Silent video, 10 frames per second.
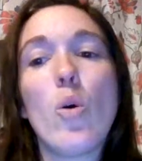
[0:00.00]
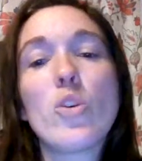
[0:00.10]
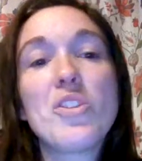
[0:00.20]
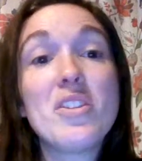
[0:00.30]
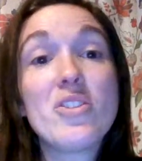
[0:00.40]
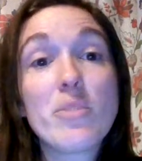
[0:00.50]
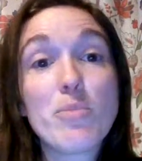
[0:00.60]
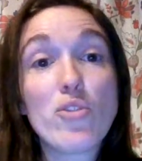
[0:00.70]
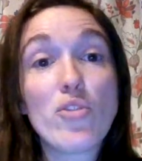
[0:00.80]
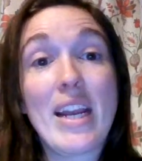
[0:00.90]
that horses are
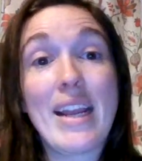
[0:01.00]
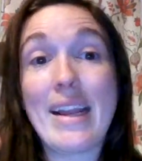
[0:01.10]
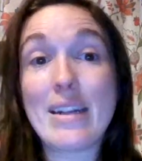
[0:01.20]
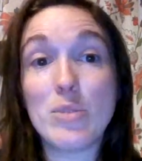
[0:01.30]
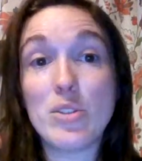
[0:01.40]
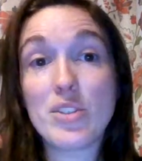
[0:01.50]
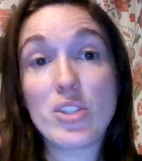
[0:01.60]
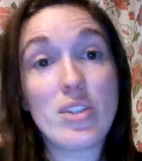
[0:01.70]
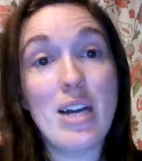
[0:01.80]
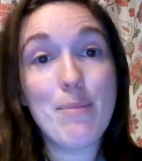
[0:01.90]
prey animals.
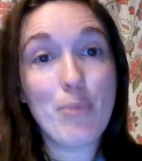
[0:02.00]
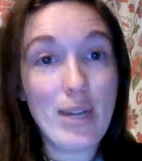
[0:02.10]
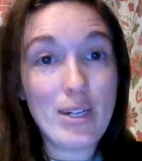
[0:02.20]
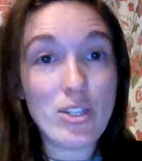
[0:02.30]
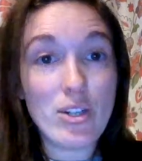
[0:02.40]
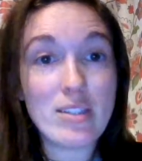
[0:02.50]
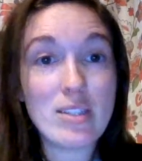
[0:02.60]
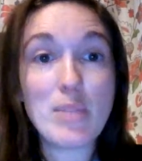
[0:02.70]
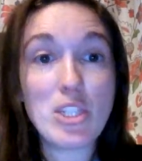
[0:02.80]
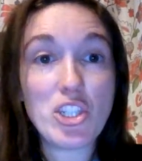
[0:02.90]
They're not predator
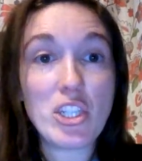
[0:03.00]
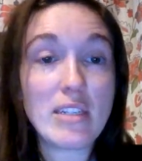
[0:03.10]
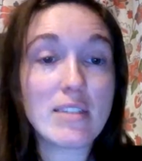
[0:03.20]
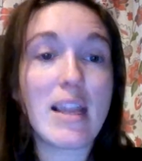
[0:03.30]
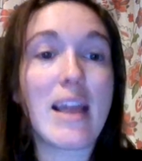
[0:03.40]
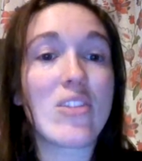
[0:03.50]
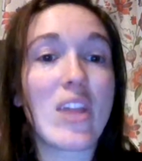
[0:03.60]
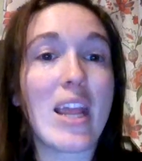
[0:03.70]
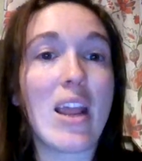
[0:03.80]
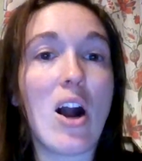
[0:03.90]
species.
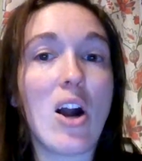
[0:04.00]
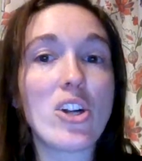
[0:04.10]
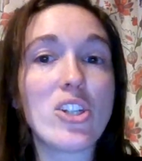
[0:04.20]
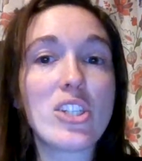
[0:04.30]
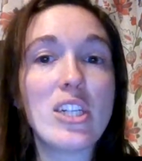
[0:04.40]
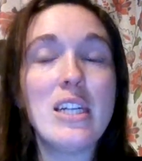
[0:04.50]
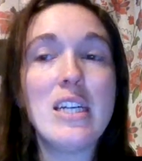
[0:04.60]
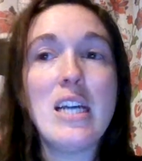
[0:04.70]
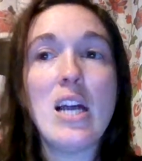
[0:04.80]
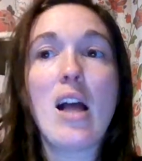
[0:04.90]
They aren't
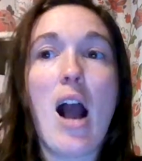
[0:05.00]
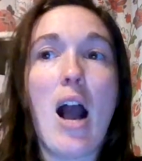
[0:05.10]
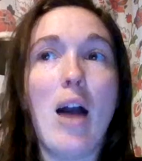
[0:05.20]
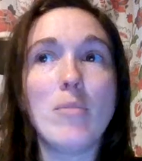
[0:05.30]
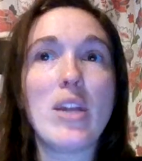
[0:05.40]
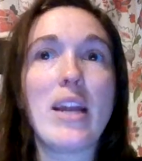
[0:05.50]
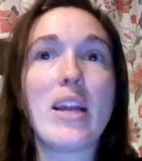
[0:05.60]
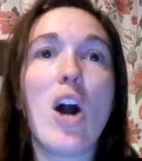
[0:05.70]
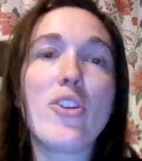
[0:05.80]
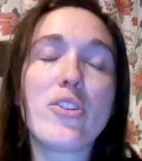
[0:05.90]

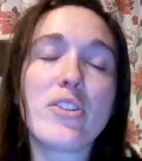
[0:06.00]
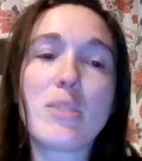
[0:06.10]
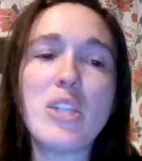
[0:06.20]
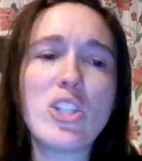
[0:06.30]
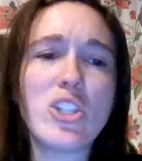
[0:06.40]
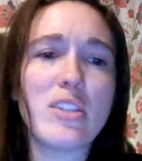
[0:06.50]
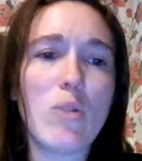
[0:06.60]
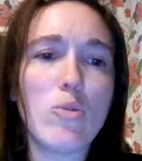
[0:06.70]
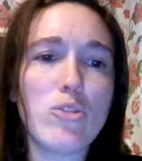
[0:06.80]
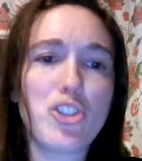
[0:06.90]
like other species
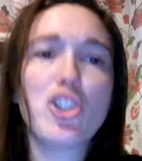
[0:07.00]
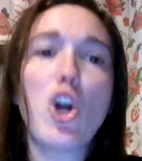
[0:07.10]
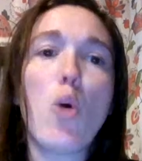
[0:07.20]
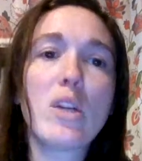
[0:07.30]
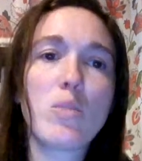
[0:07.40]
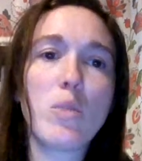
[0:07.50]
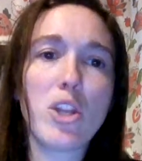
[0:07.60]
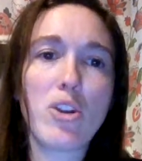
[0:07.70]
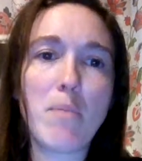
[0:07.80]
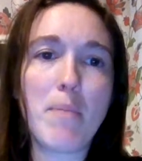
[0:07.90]
that will show us
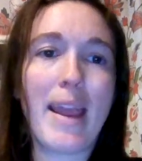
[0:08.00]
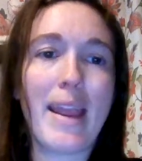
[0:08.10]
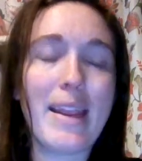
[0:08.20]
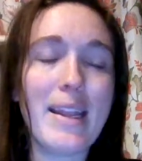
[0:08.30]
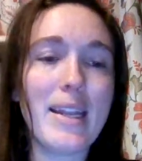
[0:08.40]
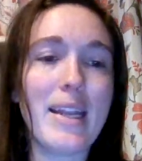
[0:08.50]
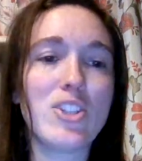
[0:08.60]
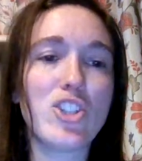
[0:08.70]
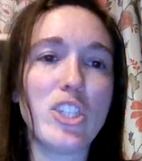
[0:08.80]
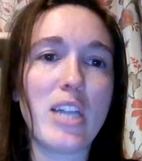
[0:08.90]
when they're in pain.
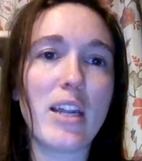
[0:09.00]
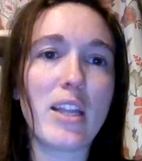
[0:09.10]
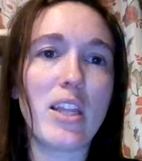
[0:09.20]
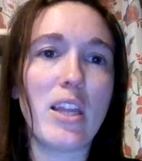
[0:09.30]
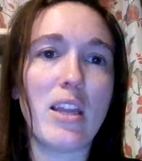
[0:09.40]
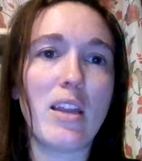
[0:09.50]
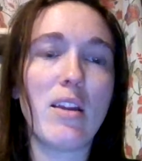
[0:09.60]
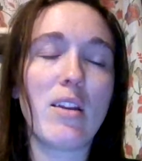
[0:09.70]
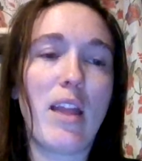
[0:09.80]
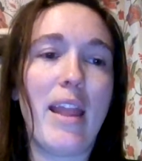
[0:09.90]
It's genetically
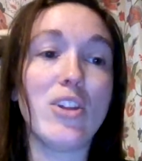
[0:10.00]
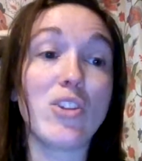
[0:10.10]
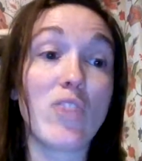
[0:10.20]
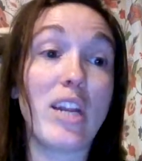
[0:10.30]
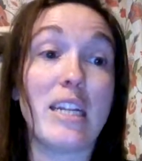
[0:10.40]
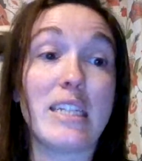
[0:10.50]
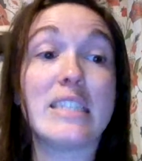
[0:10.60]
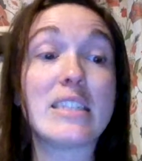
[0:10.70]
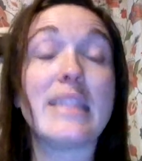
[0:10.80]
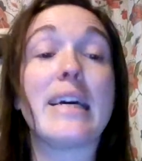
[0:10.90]
ingrained
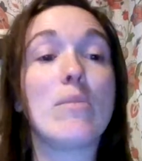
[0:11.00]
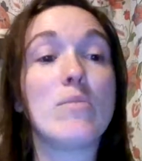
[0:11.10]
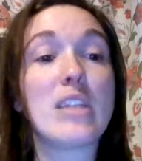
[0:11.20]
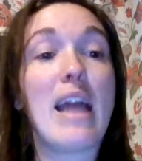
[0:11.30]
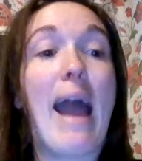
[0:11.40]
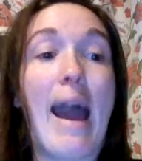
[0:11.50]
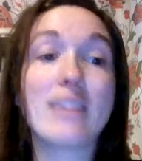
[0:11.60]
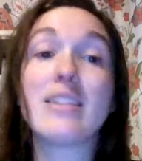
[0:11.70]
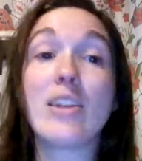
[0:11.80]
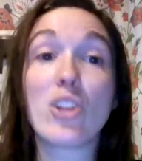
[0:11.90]
into them to
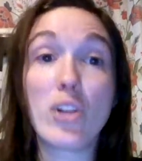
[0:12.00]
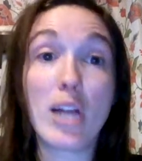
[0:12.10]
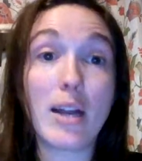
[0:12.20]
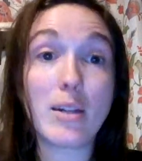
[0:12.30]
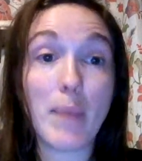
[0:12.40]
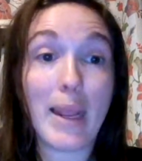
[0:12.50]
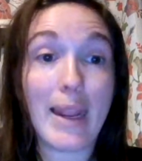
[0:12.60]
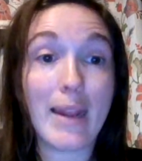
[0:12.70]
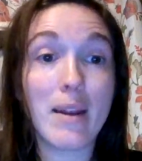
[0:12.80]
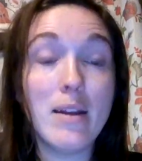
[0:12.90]
act like they're not in
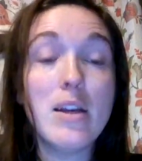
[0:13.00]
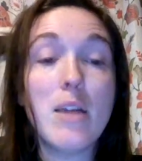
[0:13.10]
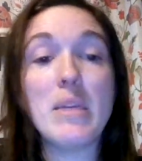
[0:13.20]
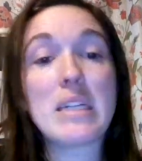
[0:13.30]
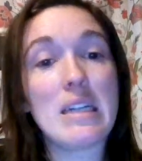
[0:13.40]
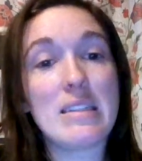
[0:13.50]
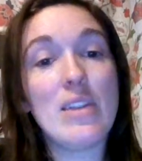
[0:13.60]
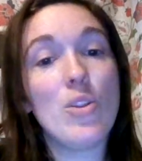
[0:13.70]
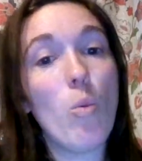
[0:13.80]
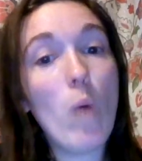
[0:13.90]
pain, because
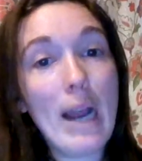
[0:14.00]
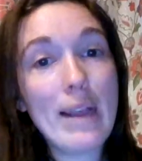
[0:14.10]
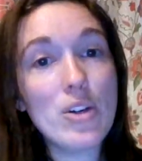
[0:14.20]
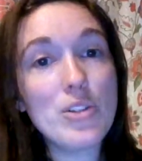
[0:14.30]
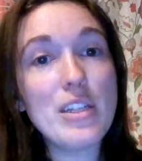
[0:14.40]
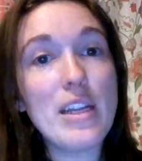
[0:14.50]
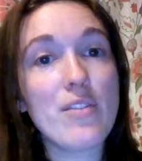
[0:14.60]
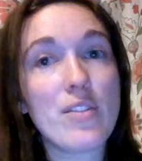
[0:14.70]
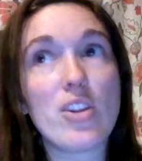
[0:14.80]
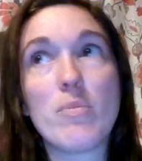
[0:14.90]
in the wild,
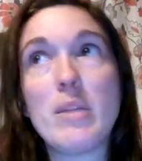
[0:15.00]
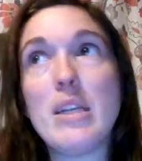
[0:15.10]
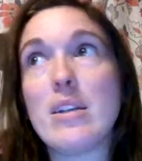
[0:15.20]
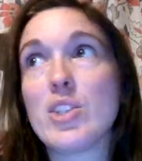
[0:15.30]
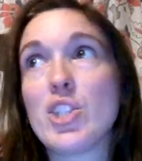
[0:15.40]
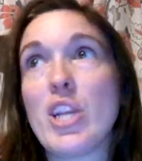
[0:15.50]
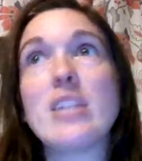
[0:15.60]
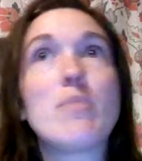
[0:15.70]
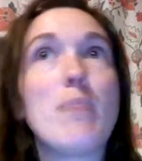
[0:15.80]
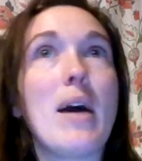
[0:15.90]
if they're being
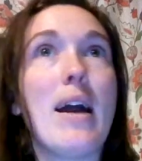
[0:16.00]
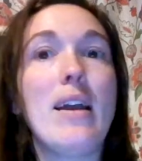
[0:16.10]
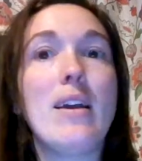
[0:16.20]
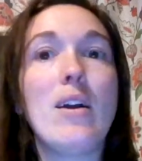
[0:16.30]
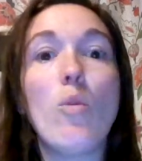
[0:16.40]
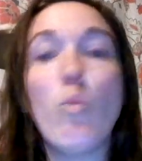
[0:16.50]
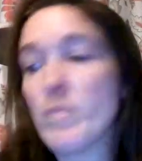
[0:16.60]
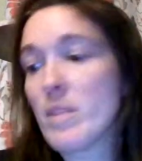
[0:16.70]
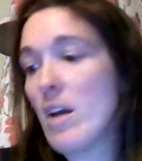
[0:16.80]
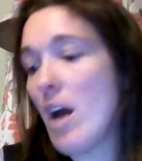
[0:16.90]
chased by
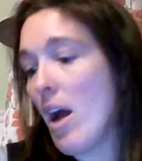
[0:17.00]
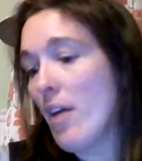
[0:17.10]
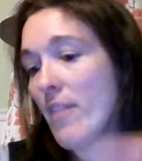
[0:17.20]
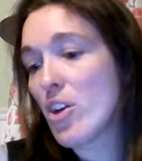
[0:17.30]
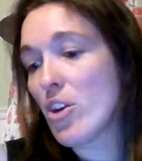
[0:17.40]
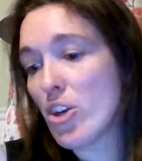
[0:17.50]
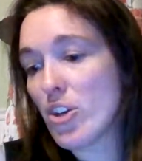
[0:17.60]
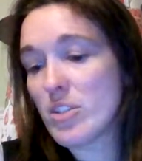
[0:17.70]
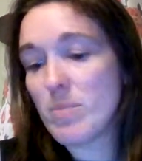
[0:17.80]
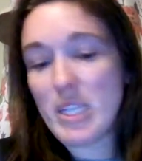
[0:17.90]
if their
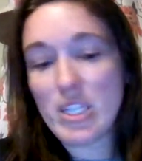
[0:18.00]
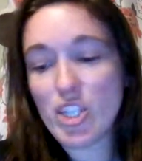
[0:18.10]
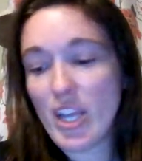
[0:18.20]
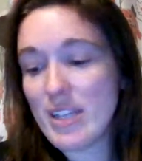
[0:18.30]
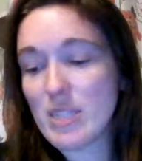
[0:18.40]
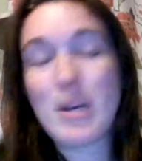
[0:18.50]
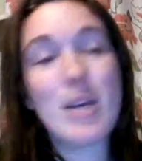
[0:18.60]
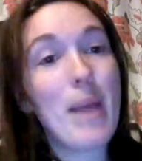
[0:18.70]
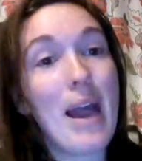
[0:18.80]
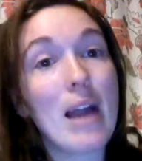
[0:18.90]
herd's being chased
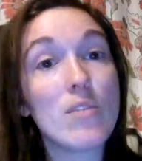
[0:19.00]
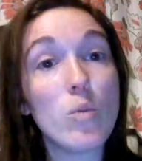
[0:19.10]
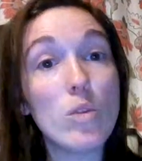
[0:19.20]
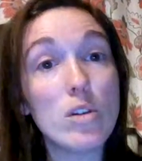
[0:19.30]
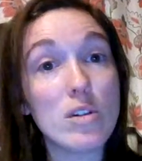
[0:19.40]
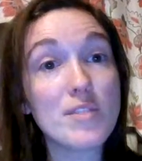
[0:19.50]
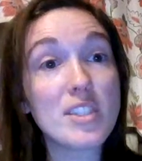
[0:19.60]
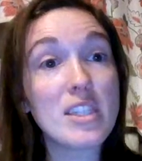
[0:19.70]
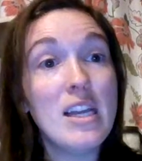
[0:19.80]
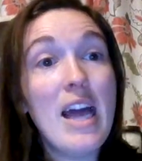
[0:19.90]
by a pack of
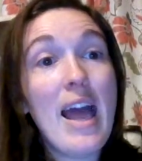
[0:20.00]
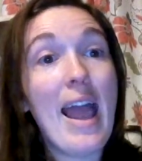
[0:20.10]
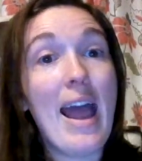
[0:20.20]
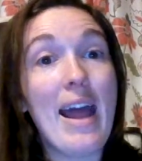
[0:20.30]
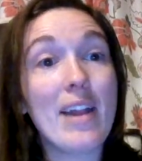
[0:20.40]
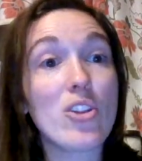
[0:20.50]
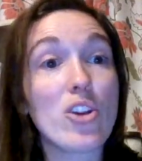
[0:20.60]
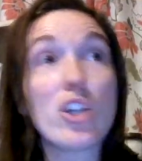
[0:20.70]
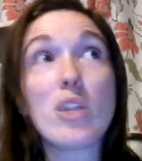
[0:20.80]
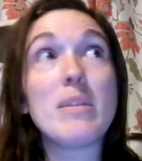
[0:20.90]
wolves, and
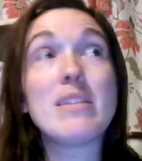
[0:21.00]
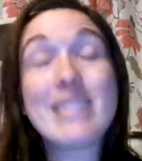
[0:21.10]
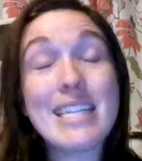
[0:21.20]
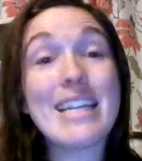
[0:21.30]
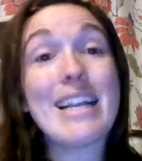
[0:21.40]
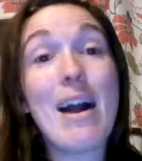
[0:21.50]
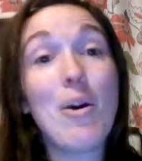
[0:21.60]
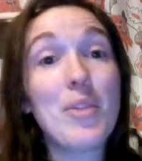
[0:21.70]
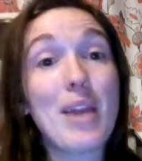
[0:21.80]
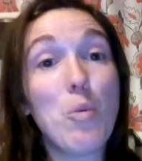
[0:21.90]
they're going to be seeking
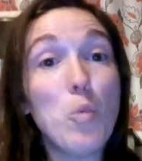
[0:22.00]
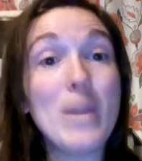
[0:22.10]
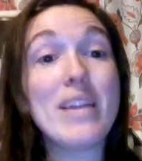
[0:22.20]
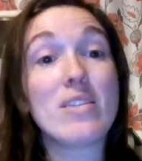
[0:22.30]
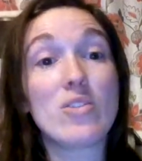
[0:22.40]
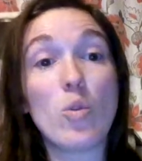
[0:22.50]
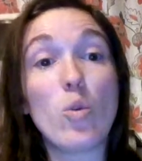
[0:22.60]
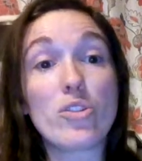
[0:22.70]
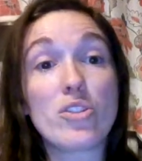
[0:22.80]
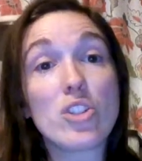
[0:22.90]
out that weakest
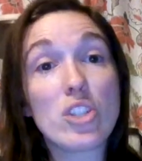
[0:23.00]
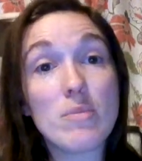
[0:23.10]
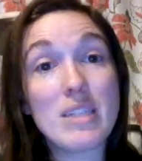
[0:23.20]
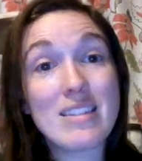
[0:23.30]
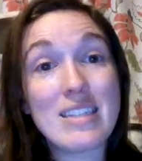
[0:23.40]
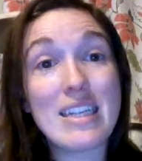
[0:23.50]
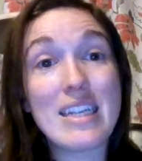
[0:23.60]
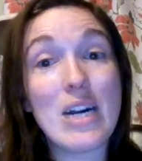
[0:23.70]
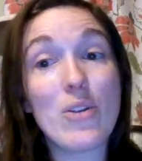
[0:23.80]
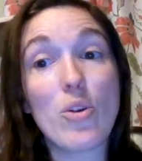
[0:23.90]
horse. They're going to be
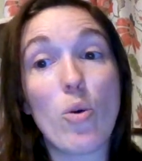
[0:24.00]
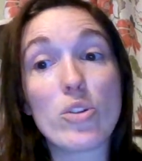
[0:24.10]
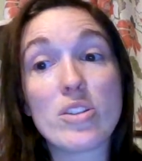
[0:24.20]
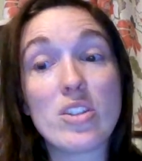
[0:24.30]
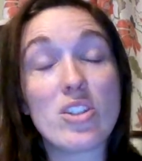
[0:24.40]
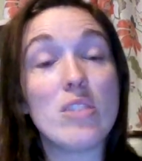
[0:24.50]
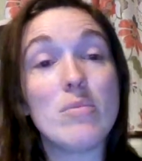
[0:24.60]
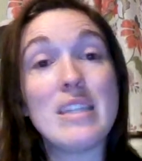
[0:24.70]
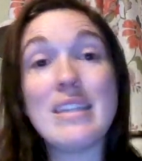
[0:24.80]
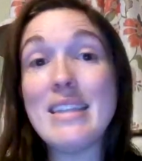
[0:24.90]
seeking out the horse that's going
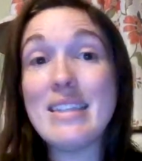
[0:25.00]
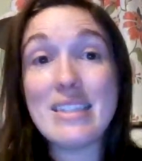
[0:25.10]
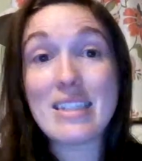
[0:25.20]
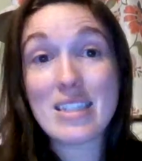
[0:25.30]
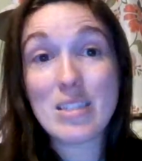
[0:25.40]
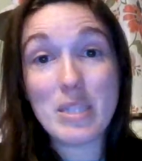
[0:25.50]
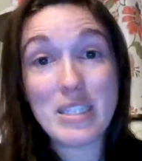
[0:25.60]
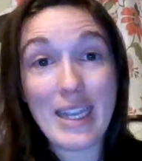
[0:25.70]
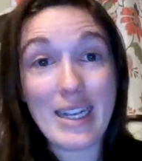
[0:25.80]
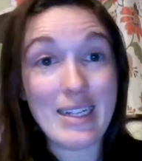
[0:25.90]
to be easiest to be
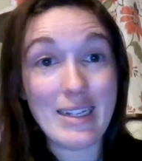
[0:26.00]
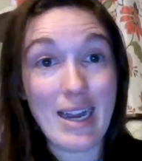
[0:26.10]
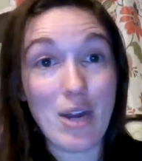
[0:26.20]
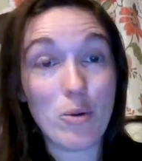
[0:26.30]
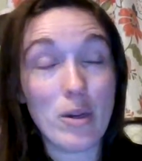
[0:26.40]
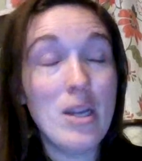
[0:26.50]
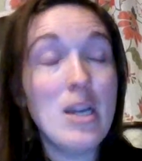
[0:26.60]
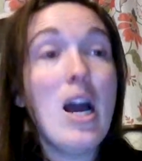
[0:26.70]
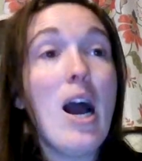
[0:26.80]
taken down.